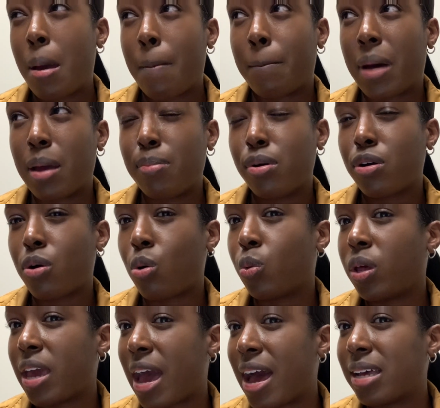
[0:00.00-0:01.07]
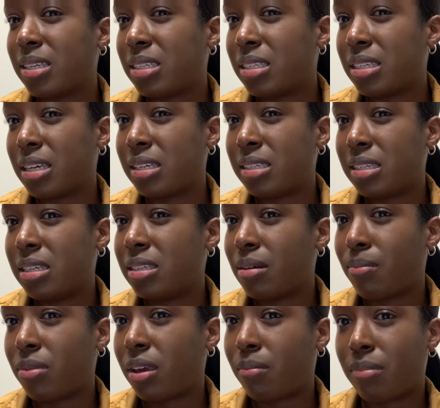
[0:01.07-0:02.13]
my book only has 60
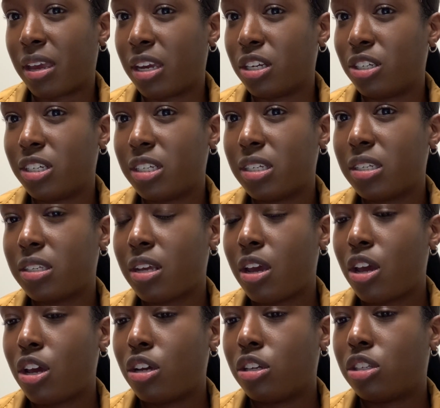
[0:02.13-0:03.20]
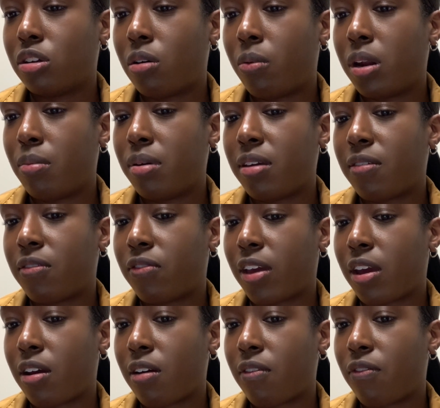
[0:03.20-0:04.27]
something pages, so it wouldn't be
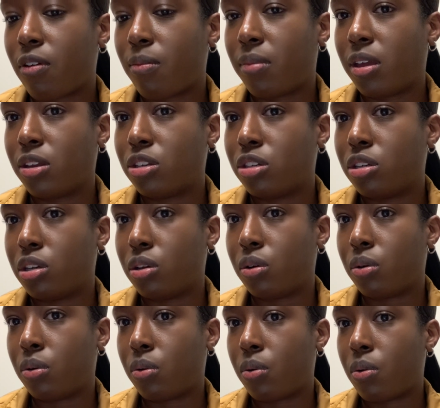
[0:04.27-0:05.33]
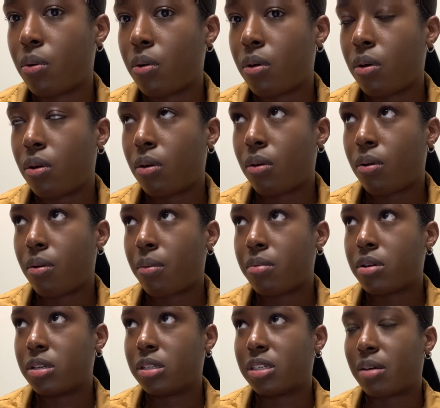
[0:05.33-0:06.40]
fair for me to
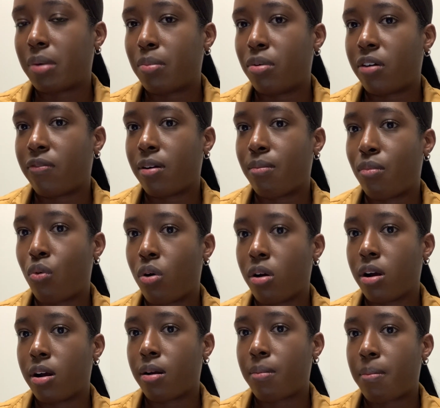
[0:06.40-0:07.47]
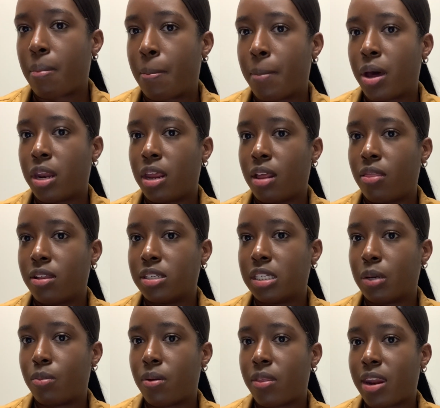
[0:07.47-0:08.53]
sell my book for more money than
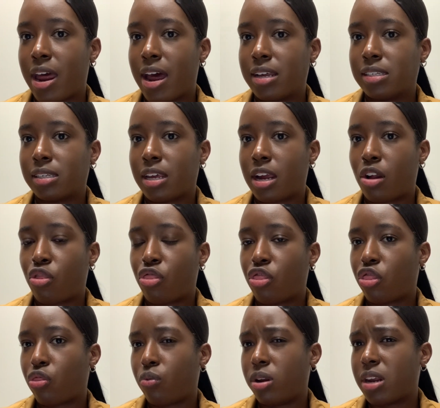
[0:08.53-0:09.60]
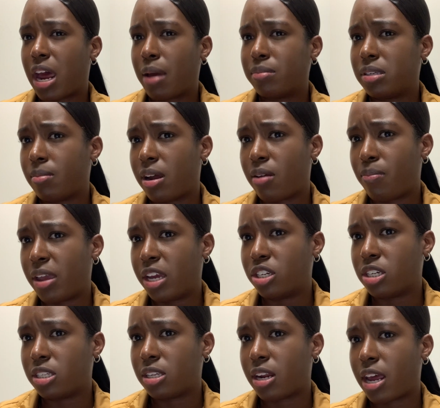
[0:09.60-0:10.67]
someone that has like 3 times the amount of
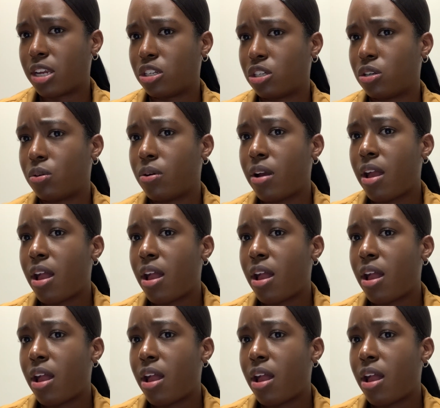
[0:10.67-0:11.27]
pages that I do.